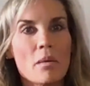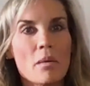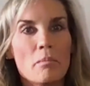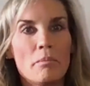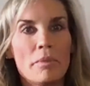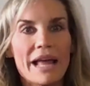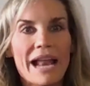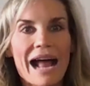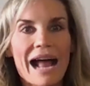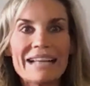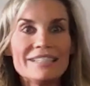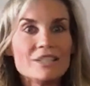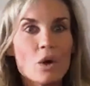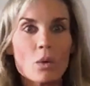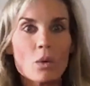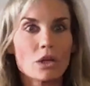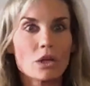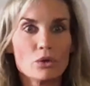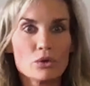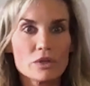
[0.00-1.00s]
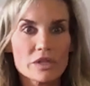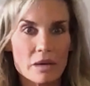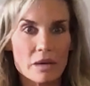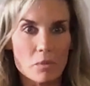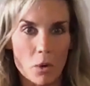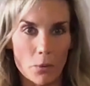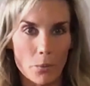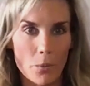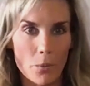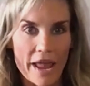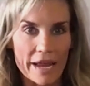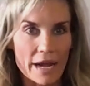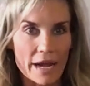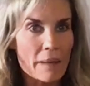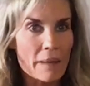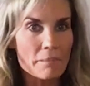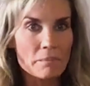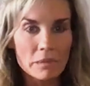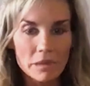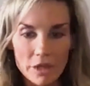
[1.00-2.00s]
But I don't want to lose any more weight.
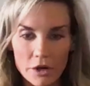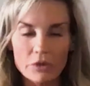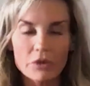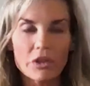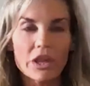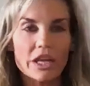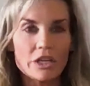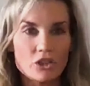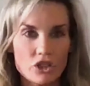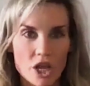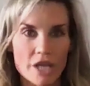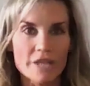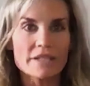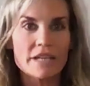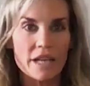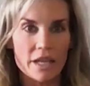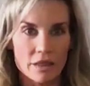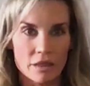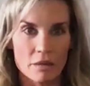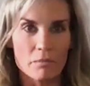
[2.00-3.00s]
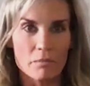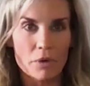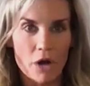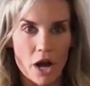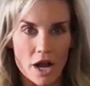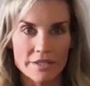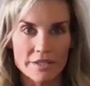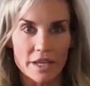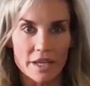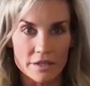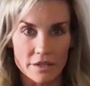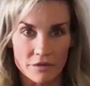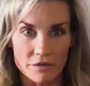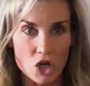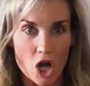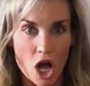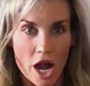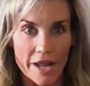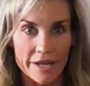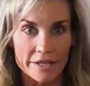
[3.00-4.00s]
I'm literally just in the process of
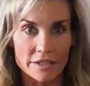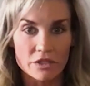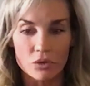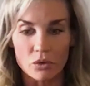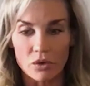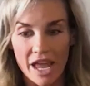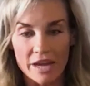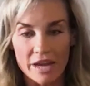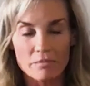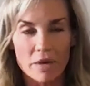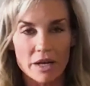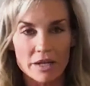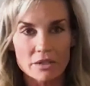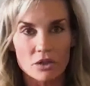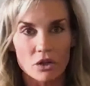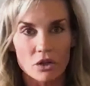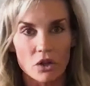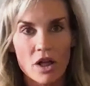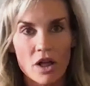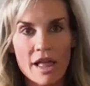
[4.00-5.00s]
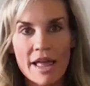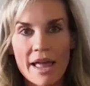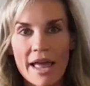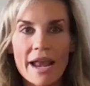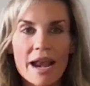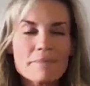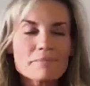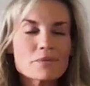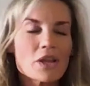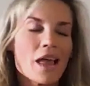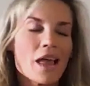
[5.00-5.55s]
trying to gain muscle, and